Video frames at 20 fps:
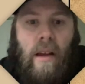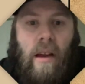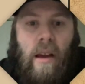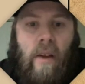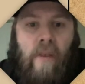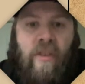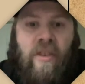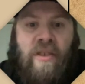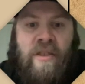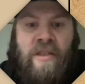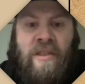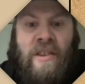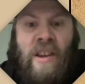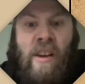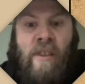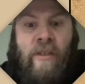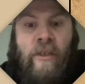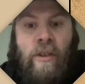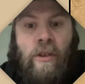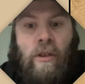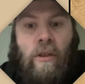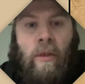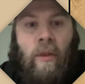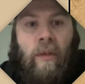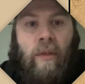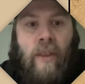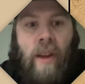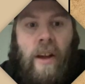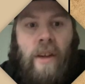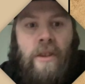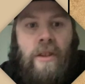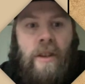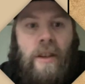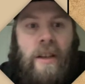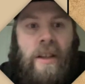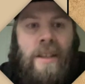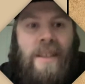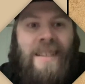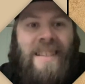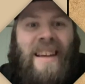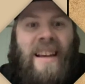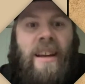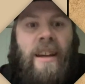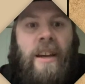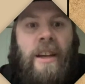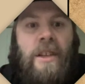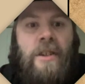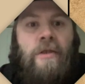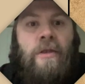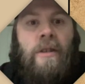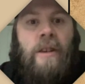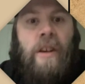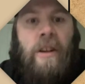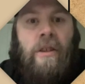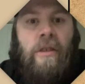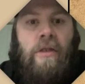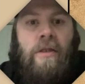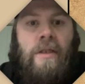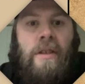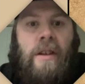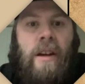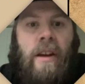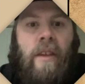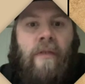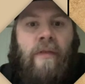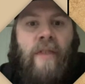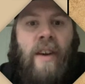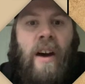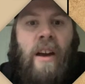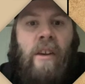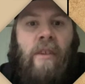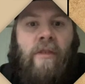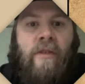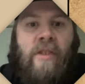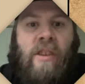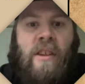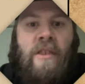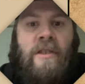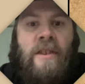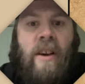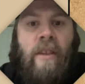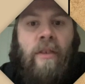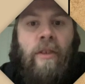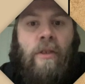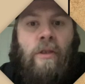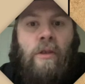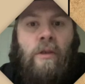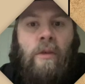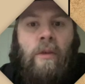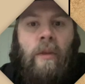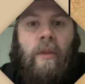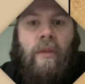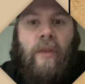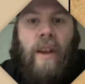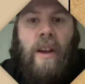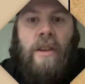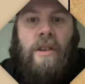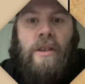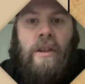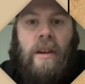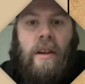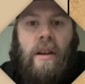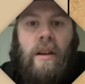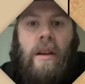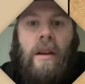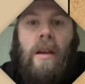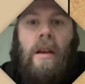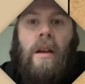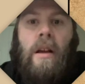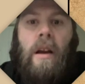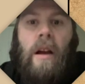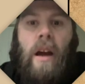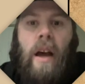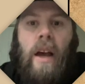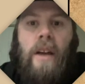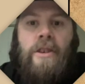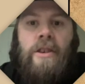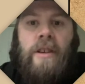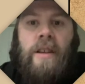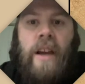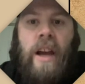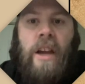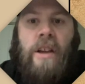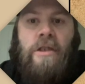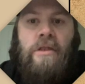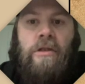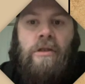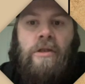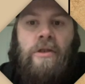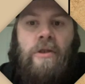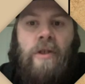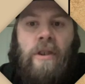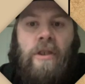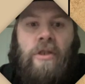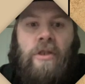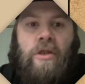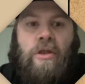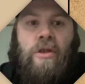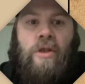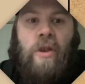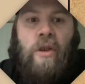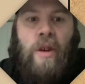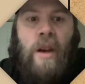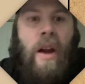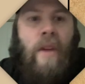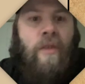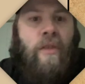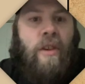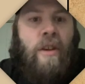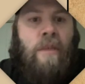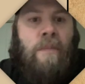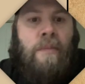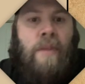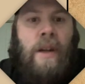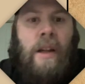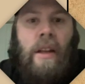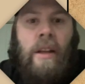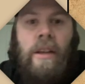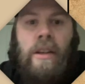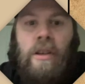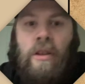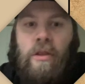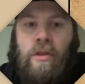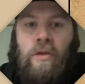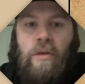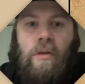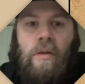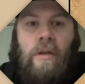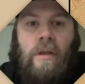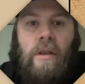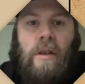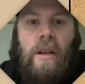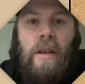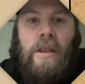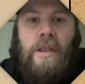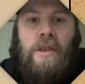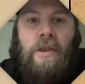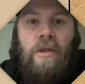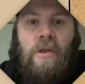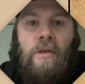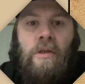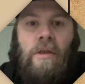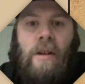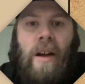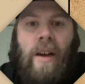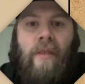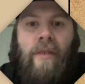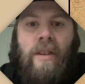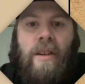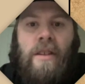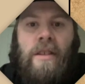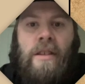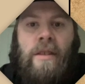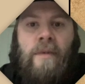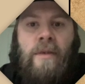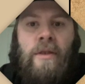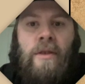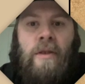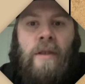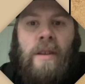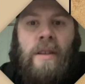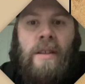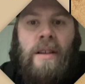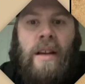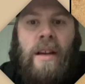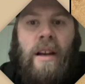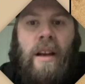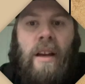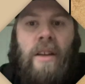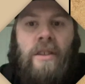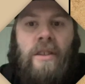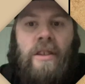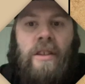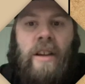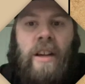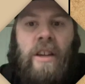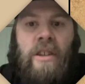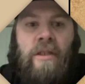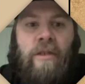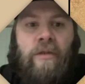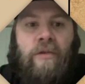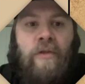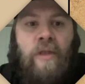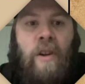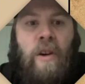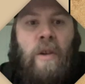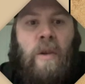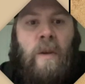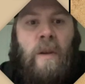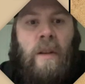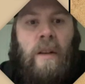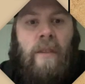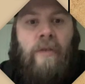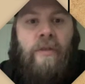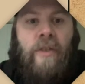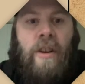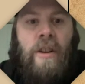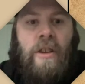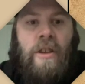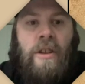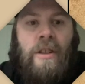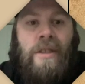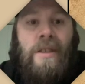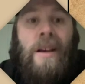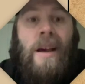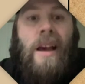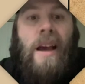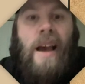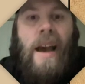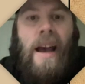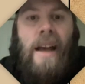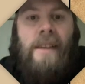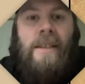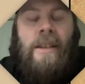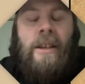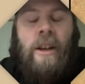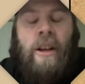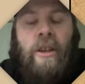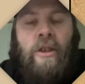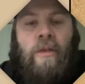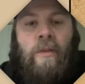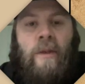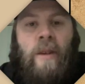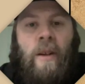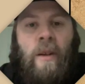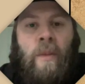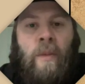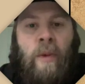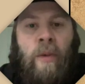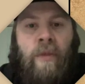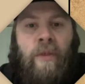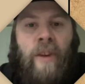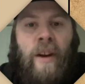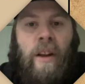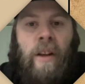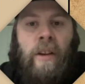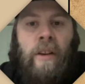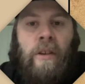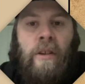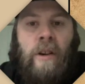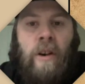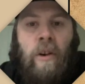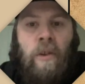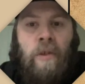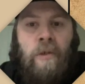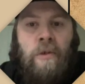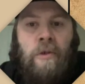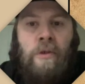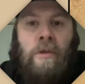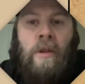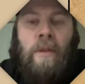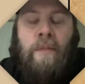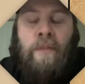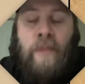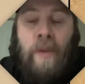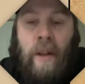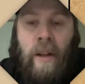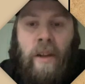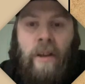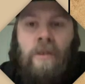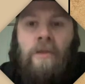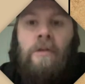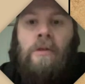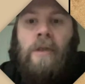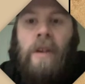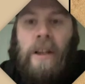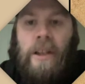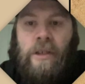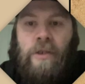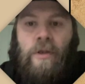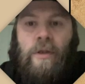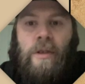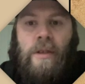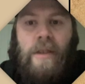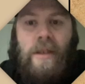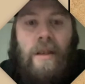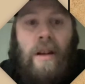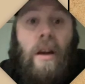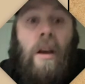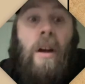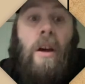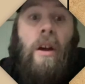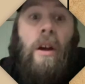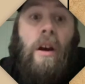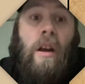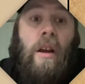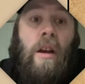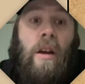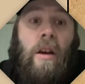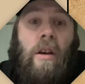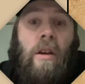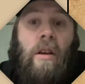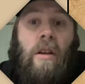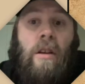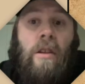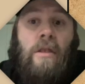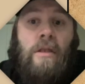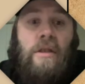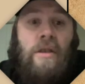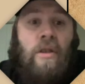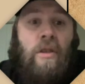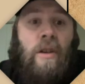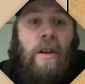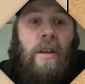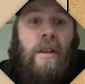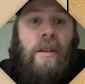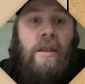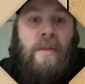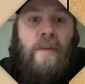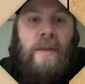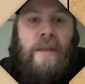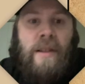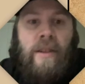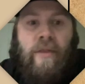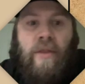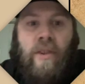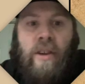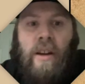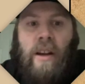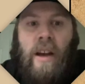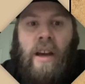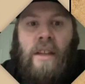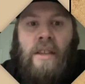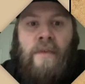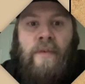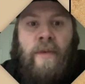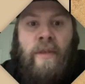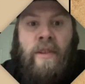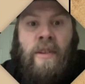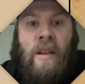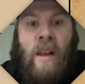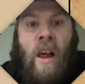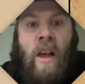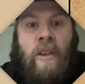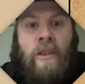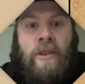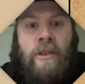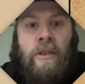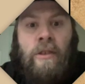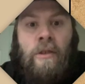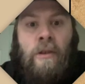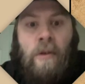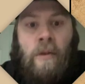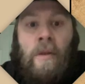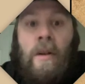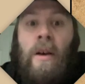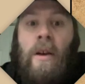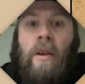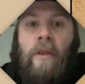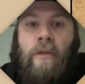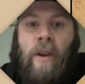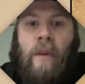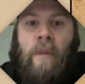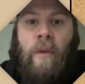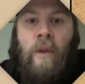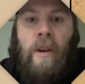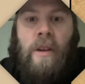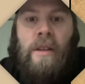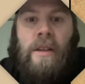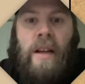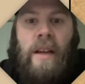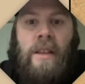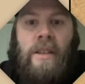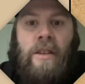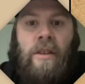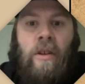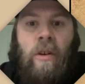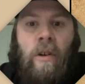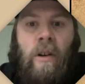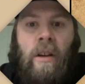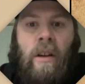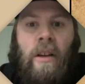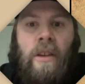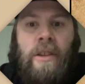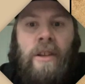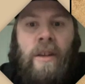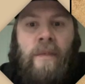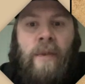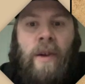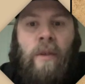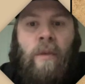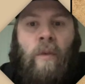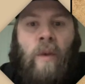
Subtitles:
A philosophical reflection is that history yields a vital philosophical reflection. Educational structures are never completely neutral. Historical evidence demonstrates that education frequently functions as an instrument of prevailing cultural and political interests, asserting specific epistemological frameworks as the only legitimate